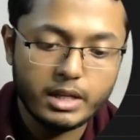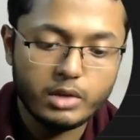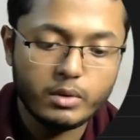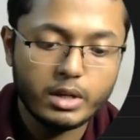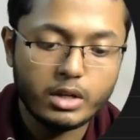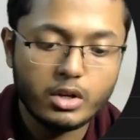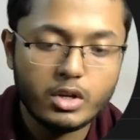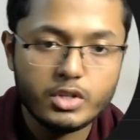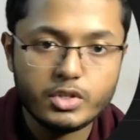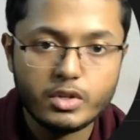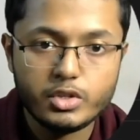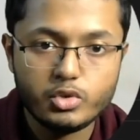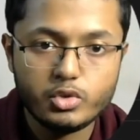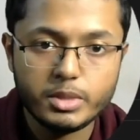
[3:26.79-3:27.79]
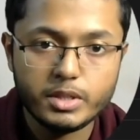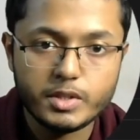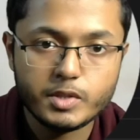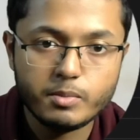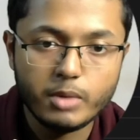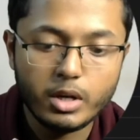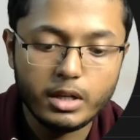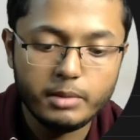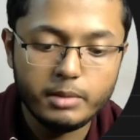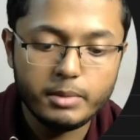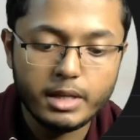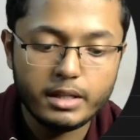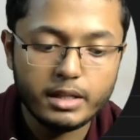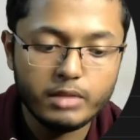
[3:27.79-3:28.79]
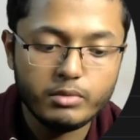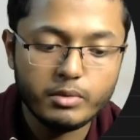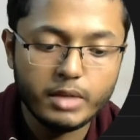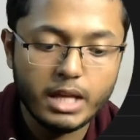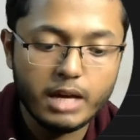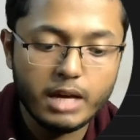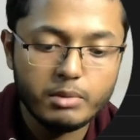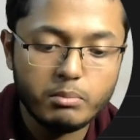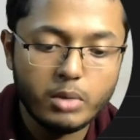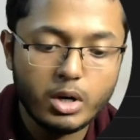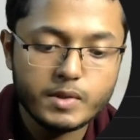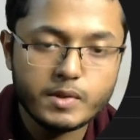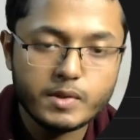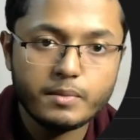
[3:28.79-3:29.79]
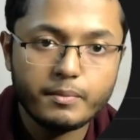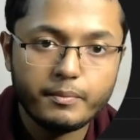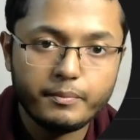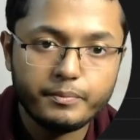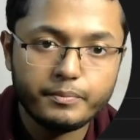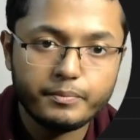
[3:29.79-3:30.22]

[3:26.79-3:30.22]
like you can consider it to be the small enemy, and then we will have a boss,